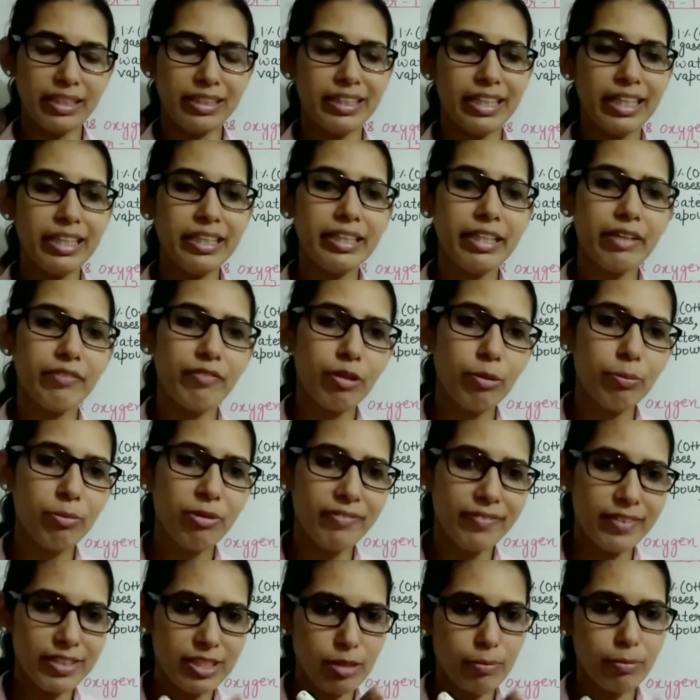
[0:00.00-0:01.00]
and then they will
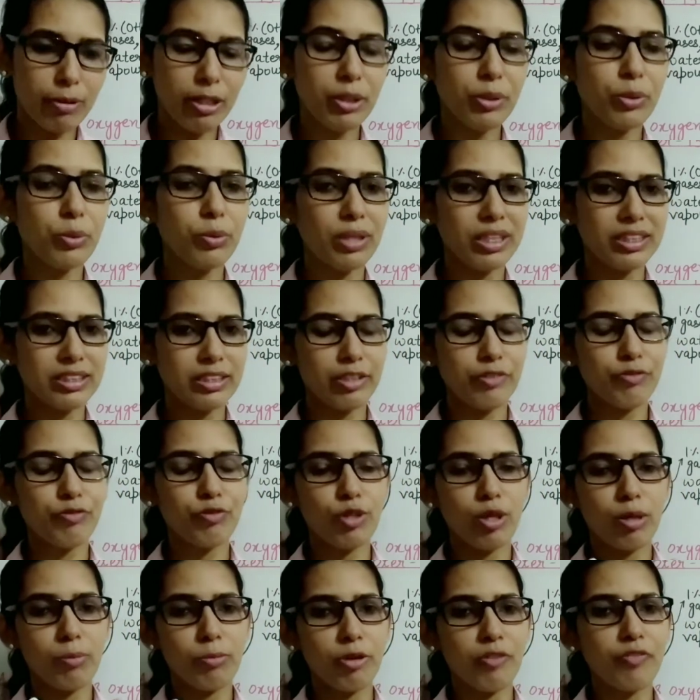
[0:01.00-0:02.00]
be visible to us in
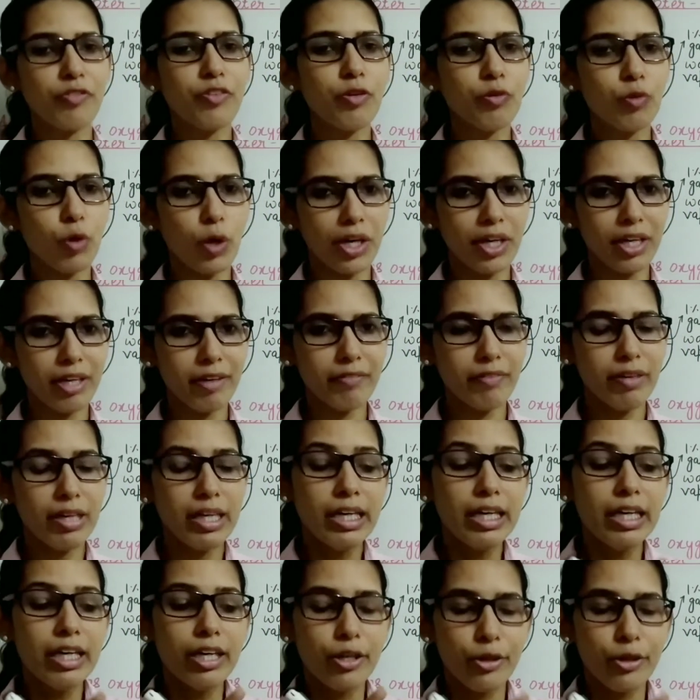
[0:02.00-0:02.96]
form of the water